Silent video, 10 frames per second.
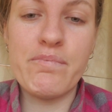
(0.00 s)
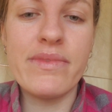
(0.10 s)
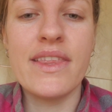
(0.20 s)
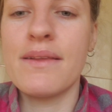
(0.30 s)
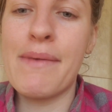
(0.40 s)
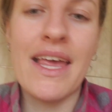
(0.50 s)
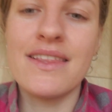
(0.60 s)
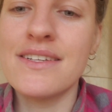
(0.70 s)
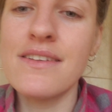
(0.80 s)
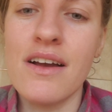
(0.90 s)
Man,
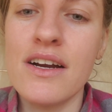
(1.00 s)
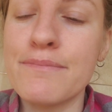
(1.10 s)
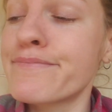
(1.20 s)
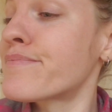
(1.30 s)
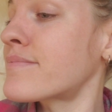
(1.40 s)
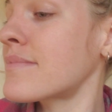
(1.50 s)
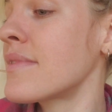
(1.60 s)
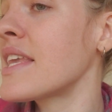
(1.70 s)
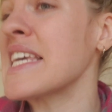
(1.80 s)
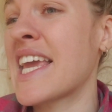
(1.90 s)
this is hard.
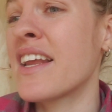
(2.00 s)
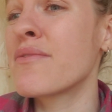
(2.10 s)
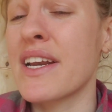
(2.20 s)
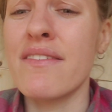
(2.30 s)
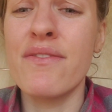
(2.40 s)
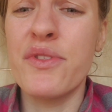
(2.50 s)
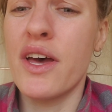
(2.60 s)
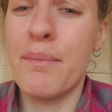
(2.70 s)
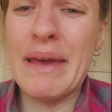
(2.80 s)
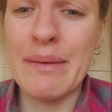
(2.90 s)
Getting rid of
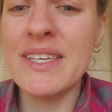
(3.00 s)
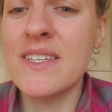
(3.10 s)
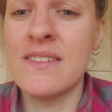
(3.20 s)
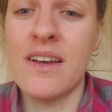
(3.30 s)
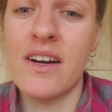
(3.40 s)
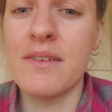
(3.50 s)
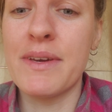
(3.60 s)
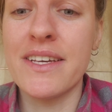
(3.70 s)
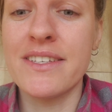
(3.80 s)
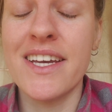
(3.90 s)
the babies is hard
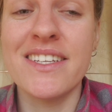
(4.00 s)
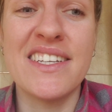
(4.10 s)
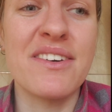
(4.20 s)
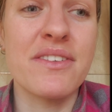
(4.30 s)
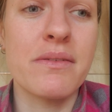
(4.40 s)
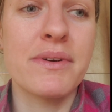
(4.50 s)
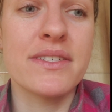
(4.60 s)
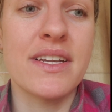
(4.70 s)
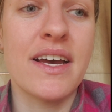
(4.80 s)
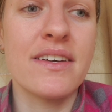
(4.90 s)
because you get to know their
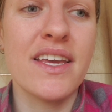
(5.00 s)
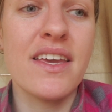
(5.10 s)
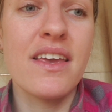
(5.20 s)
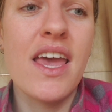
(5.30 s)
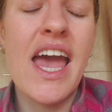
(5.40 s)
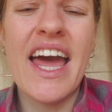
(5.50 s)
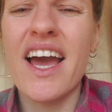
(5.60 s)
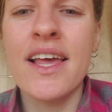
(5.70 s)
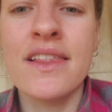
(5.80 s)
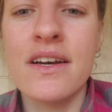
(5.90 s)
personality, and
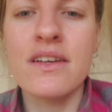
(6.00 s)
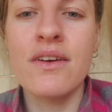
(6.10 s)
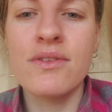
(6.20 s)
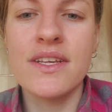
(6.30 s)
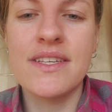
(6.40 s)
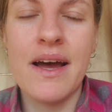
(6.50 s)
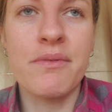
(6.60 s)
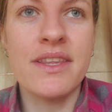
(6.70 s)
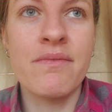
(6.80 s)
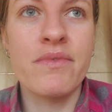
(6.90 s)
I literally only sat
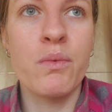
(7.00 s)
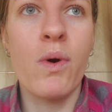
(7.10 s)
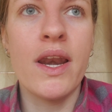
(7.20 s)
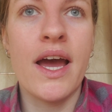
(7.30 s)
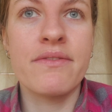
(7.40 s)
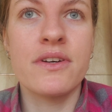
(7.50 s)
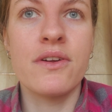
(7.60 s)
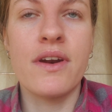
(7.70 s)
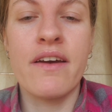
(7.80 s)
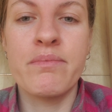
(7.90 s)
with them for one
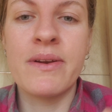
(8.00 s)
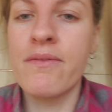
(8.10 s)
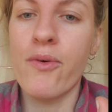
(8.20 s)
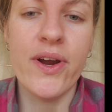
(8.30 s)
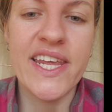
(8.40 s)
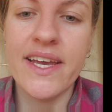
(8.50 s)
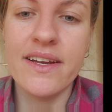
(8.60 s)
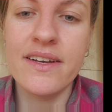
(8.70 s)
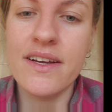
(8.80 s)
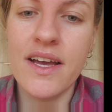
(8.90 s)
afternoon. I've been
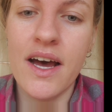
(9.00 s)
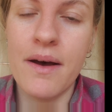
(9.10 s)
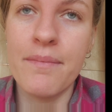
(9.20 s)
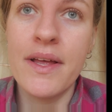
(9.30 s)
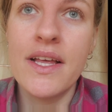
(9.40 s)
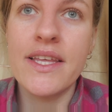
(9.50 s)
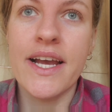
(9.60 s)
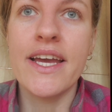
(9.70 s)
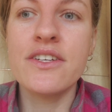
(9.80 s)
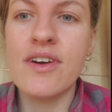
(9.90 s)
avoiding like
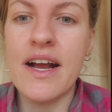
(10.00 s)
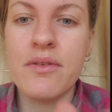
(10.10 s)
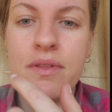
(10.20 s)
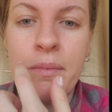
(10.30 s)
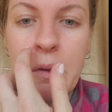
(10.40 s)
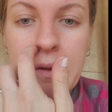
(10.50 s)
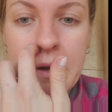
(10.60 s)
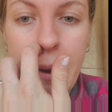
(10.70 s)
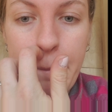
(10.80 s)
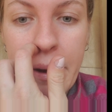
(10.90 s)
I interact with them all the
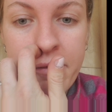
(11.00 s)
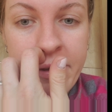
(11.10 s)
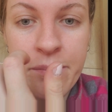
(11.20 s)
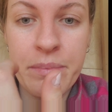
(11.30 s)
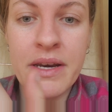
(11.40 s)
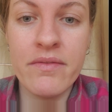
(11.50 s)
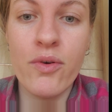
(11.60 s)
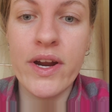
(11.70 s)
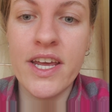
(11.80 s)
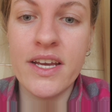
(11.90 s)
time, but I've been
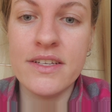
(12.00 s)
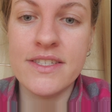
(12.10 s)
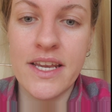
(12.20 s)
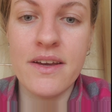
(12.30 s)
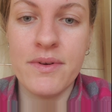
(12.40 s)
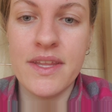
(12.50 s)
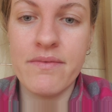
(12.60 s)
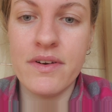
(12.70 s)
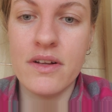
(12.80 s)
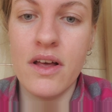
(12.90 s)
avoiding sitting with
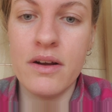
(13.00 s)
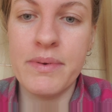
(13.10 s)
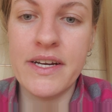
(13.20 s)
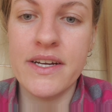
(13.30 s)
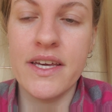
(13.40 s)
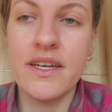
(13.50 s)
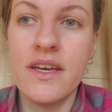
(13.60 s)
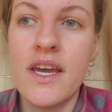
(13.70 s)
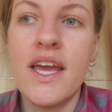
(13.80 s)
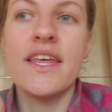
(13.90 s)
them for a long period
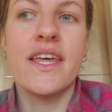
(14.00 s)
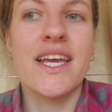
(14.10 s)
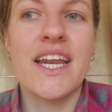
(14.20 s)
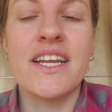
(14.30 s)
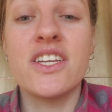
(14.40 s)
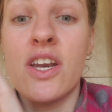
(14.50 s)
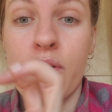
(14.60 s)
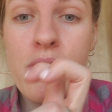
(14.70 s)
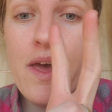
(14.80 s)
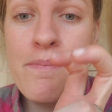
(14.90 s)
and like getting to
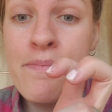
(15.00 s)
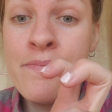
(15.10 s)
know them,